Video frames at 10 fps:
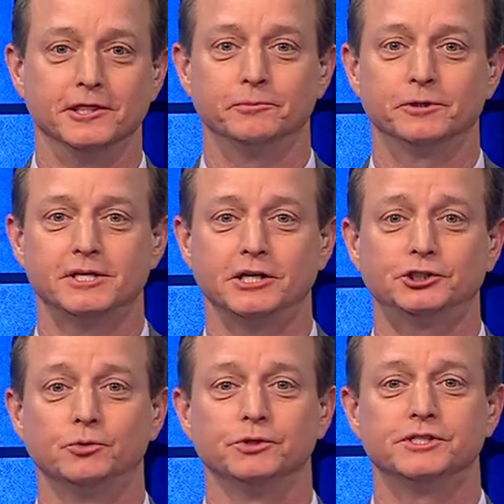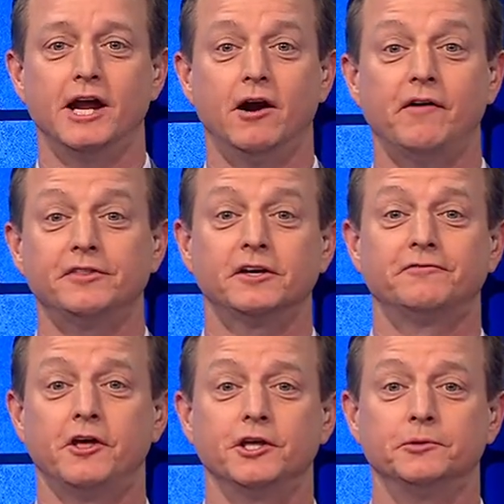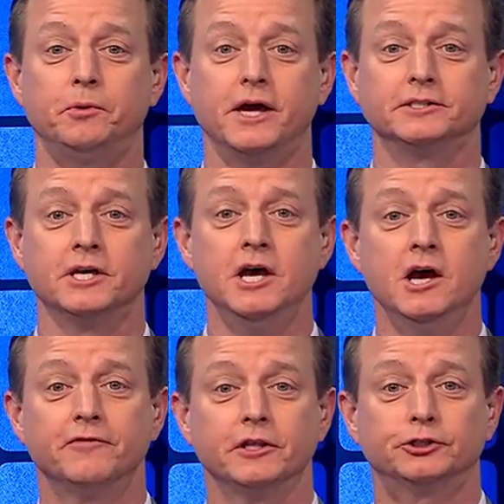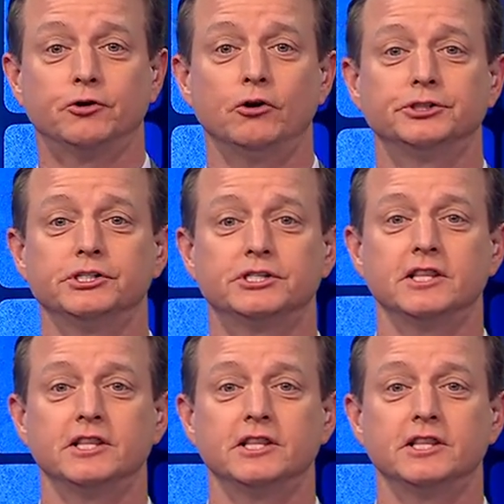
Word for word: The potential was there. Everything fell into place for the Trojans,